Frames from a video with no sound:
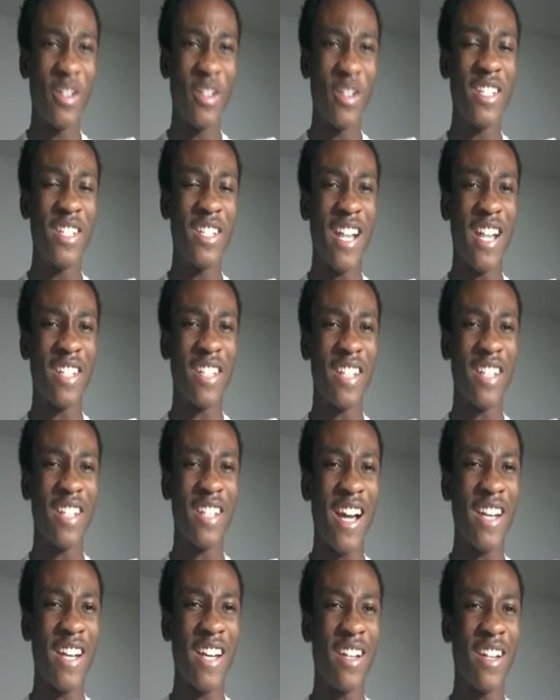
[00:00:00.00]
these guys are
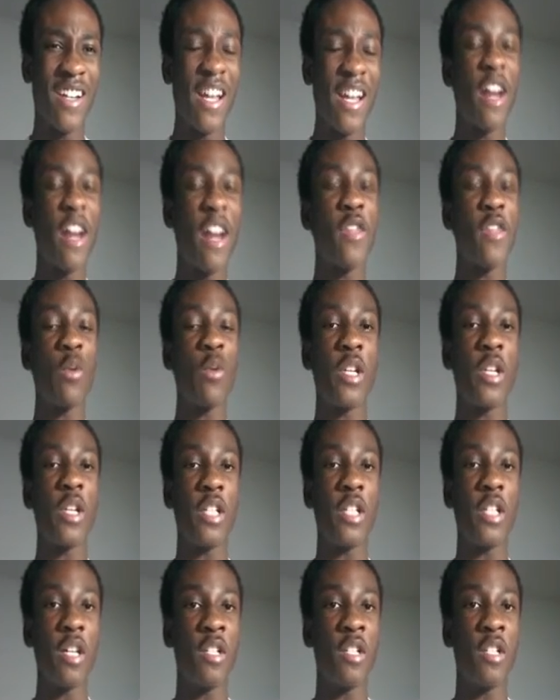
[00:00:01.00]
dying out loud. I think what
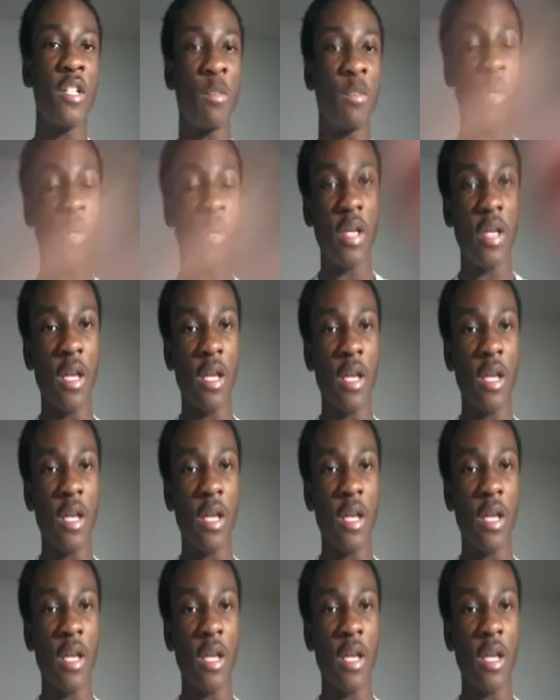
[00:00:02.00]
he does is put,